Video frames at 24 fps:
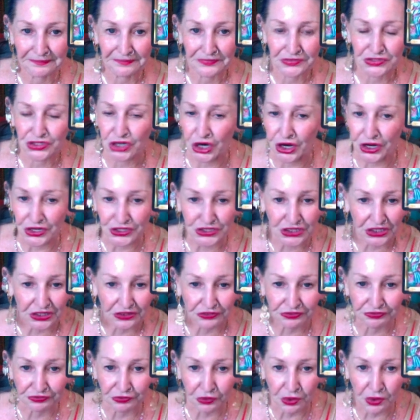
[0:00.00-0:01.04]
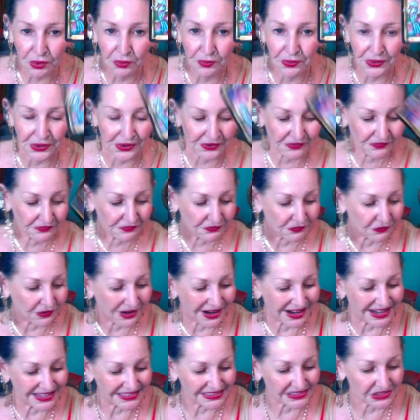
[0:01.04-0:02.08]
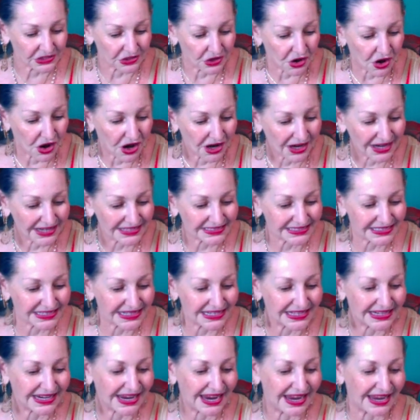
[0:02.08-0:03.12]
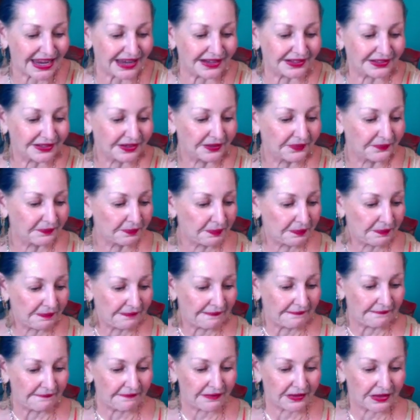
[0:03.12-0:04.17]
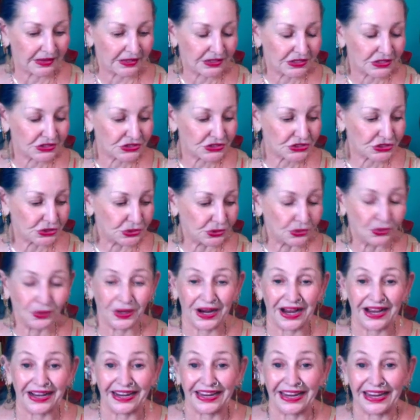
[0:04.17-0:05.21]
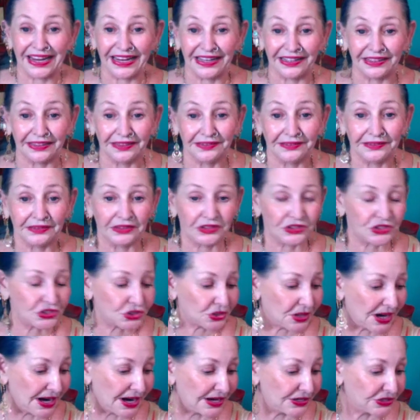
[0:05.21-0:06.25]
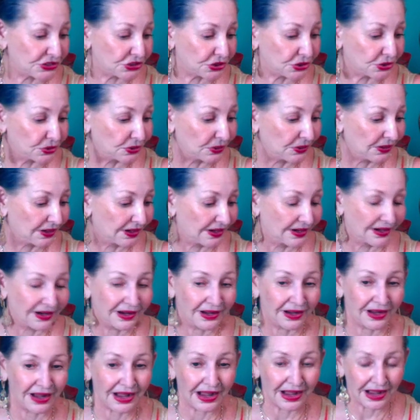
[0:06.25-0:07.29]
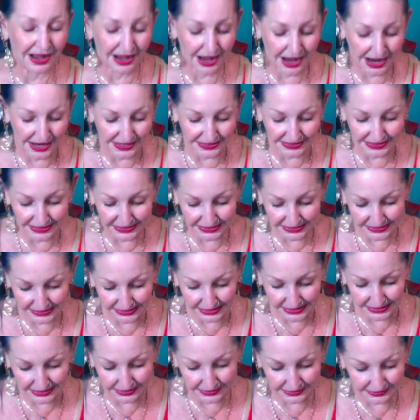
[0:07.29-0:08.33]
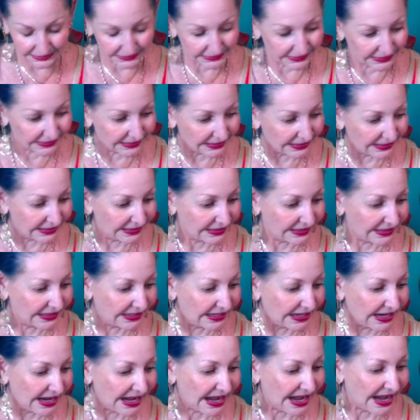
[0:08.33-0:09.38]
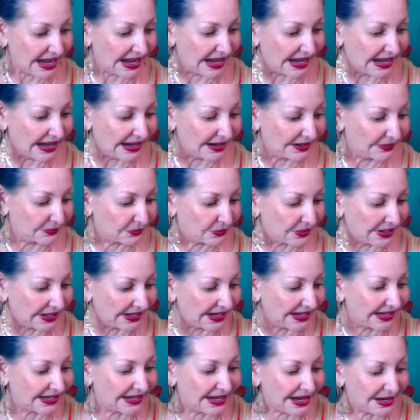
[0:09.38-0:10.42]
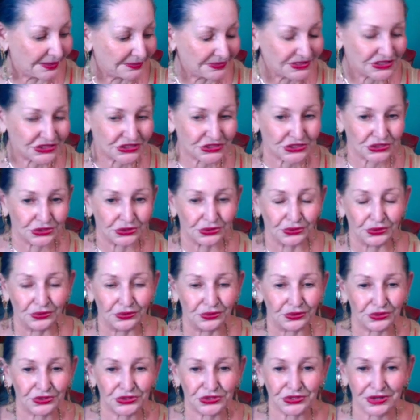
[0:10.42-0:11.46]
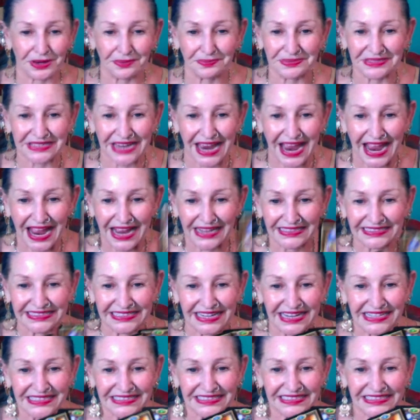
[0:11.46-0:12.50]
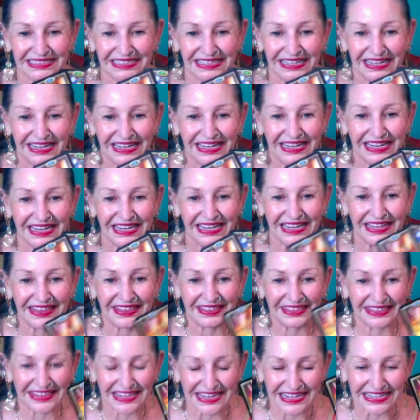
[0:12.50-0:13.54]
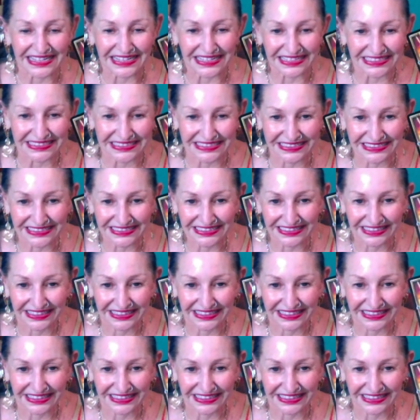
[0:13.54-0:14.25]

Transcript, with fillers: charging forward for as long as he can to, again, try to uh, hide this thing. Uh, when it comes to Trump's assets, he thinks